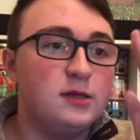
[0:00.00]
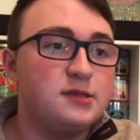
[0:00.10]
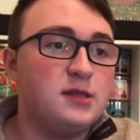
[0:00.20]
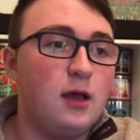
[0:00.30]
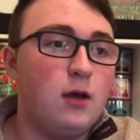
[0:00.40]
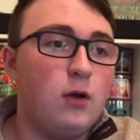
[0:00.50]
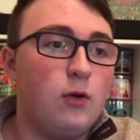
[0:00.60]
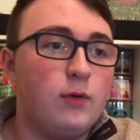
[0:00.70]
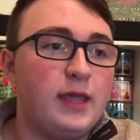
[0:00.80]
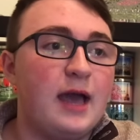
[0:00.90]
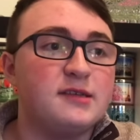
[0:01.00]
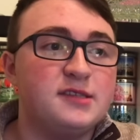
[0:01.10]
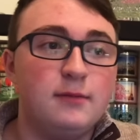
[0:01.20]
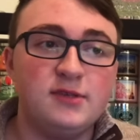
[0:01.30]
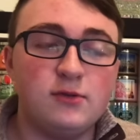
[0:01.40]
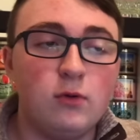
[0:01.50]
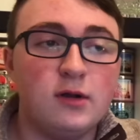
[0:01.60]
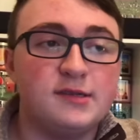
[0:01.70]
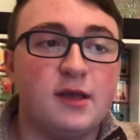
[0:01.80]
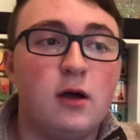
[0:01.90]
So yeah, some
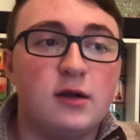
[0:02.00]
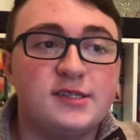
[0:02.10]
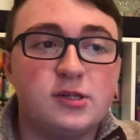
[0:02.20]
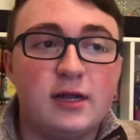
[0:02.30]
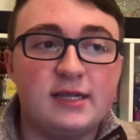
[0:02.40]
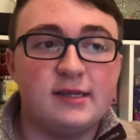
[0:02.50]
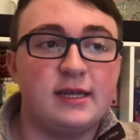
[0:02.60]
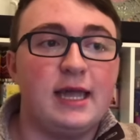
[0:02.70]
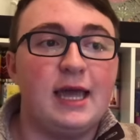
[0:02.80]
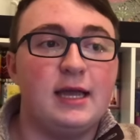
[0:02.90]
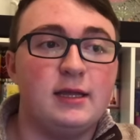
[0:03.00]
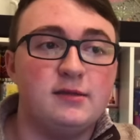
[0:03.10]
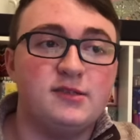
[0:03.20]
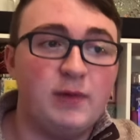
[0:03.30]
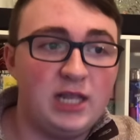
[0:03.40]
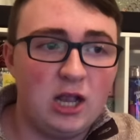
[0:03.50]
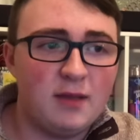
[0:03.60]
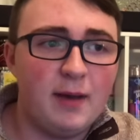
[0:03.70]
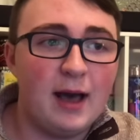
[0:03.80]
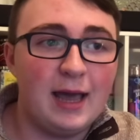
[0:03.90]
stores are starting to get Sweet
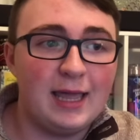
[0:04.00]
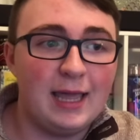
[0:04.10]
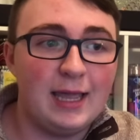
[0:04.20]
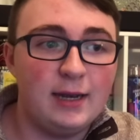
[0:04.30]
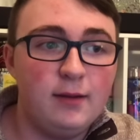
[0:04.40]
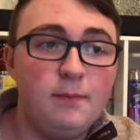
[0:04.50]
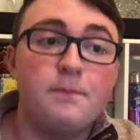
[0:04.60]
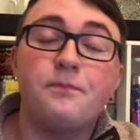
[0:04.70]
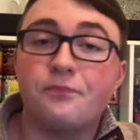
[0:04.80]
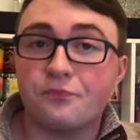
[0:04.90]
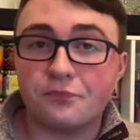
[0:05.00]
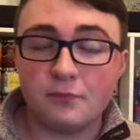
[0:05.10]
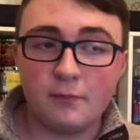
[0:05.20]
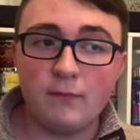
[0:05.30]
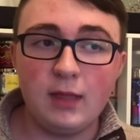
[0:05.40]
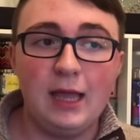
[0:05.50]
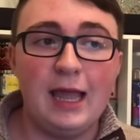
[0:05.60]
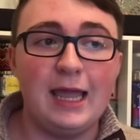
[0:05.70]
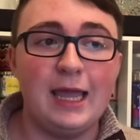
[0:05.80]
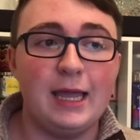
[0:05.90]
Cherry Pie in,
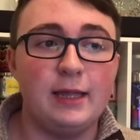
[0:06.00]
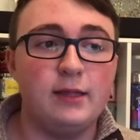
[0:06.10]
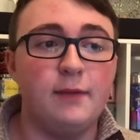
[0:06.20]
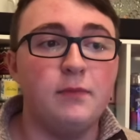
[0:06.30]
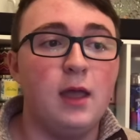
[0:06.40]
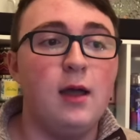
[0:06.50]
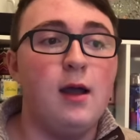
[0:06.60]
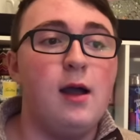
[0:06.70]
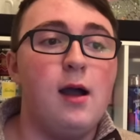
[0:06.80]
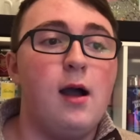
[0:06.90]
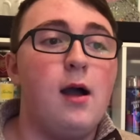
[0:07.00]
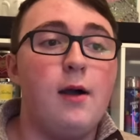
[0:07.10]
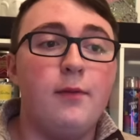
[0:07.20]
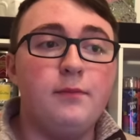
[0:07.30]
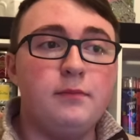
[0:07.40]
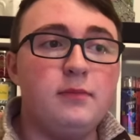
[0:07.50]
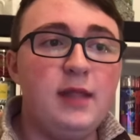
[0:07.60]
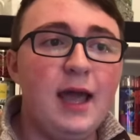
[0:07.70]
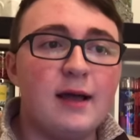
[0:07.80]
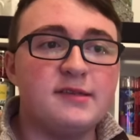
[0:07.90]
and
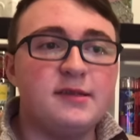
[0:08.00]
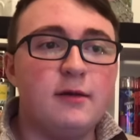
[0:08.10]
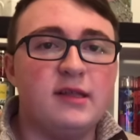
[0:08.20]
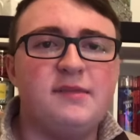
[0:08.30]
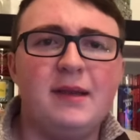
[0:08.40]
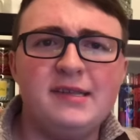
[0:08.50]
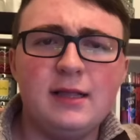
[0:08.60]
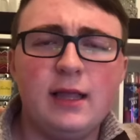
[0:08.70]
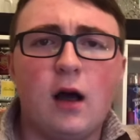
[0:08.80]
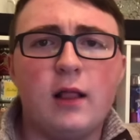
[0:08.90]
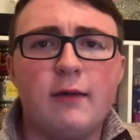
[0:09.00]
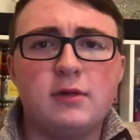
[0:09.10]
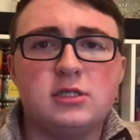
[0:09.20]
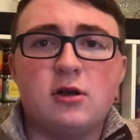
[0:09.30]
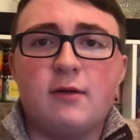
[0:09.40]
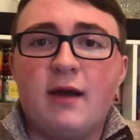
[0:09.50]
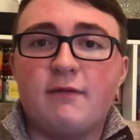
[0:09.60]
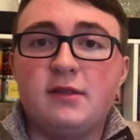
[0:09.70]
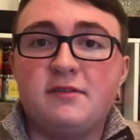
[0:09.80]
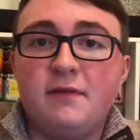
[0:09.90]
yeah, so that's basically all I wanted to talk
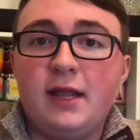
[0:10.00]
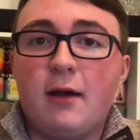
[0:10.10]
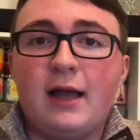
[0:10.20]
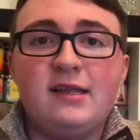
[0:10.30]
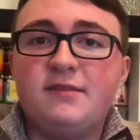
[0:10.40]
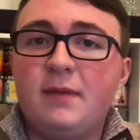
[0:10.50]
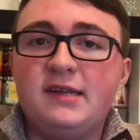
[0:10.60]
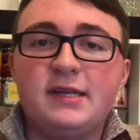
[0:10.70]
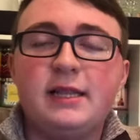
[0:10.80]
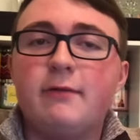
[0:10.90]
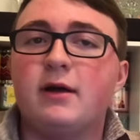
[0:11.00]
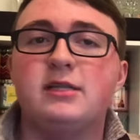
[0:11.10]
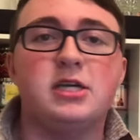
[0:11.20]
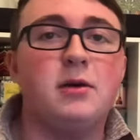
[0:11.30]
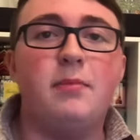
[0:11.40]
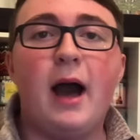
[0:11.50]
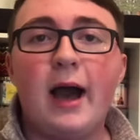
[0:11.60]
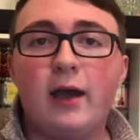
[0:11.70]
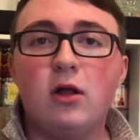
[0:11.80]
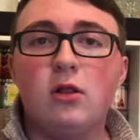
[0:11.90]
about for this video. I just basically wanted to
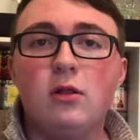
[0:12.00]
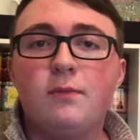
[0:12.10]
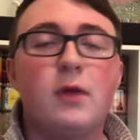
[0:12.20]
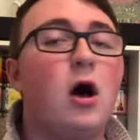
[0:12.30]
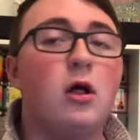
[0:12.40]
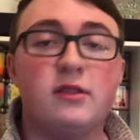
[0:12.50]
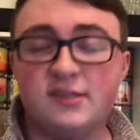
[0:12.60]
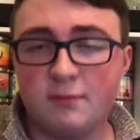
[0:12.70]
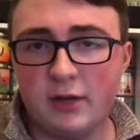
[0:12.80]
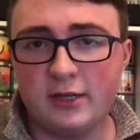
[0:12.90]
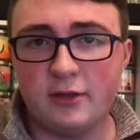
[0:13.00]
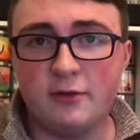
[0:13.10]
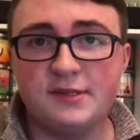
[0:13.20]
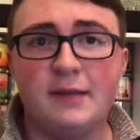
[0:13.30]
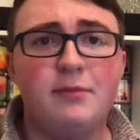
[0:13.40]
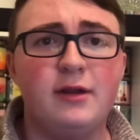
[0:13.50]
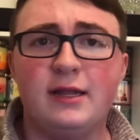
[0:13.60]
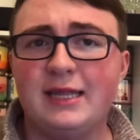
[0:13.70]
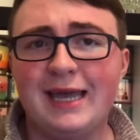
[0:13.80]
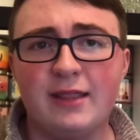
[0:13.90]
compile all the spring news and put
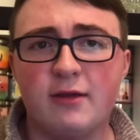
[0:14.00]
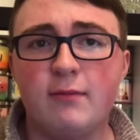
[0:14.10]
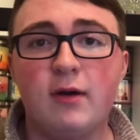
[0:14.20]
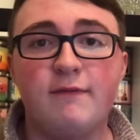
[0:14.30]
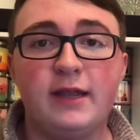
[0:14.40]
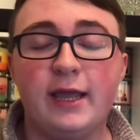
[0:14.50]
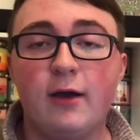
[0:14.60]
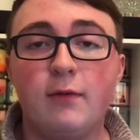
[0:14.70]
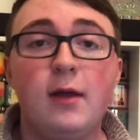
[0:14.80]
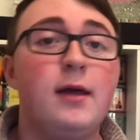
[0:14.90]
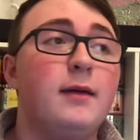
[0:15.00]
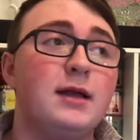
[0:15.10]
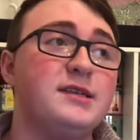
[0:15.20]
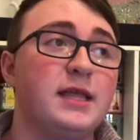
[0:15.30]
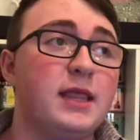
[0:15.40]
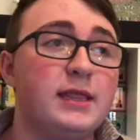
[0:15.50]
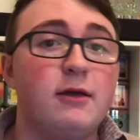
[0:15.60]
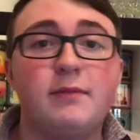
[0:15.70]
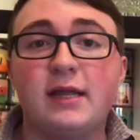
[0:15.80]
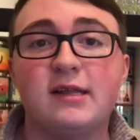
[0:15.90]
it together in one video because I thought that
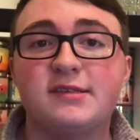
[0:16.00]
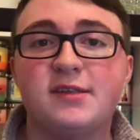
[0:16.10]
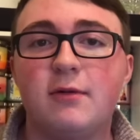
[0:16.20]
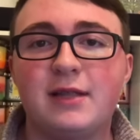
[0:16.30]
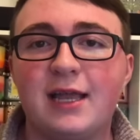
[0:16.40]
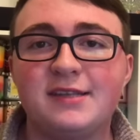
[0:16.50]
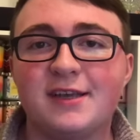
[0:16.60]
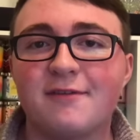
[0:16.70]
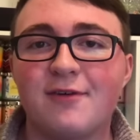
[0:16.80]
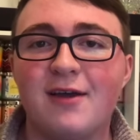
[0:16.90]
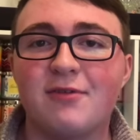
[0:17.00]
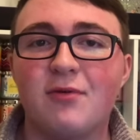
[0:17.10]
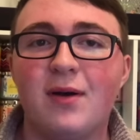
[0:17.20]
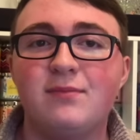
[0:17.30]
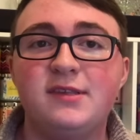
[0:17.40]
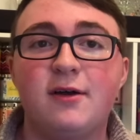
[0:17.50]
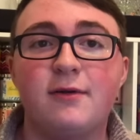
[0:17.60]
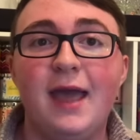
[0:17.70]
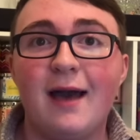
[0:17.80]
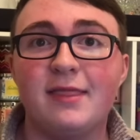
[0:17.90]
would be just so much easier for everyone. So
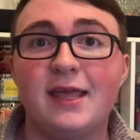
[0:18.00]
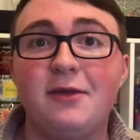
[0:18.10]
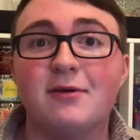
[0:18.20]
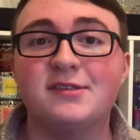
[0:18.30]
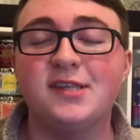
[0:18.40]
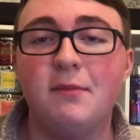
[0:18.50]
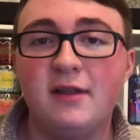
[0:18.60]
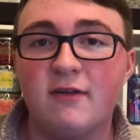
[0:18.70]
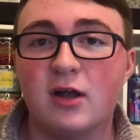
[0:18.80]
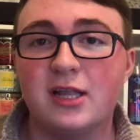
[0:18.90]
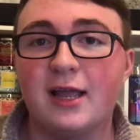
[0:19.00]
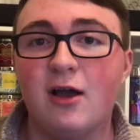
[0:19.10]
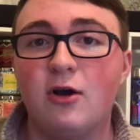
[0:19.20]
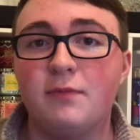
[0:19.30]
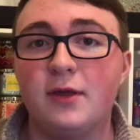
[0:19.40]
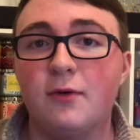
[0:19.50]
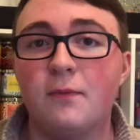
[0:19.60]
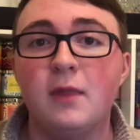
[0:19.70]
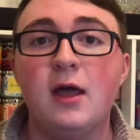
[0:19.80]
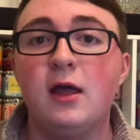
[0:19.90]
yeah, thank you all so much for watching. I hope
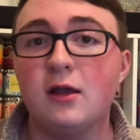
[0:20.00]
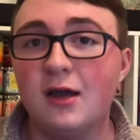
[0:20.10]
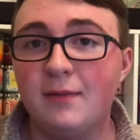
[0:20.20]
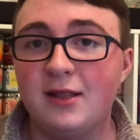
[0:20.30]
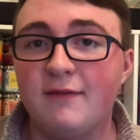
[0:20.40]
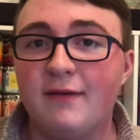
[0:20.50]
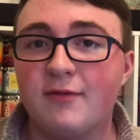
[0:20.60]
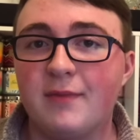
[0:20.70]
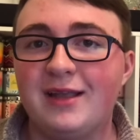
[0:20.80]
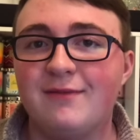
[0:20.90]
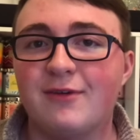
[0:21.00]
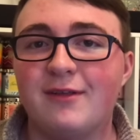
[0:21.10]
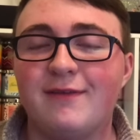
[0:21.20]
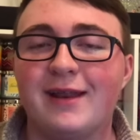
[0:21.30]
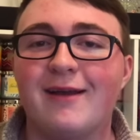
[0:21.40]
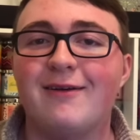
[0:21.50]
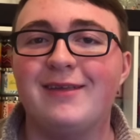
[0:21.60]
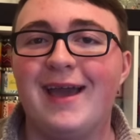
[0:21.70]
you got a bunch of information for the video.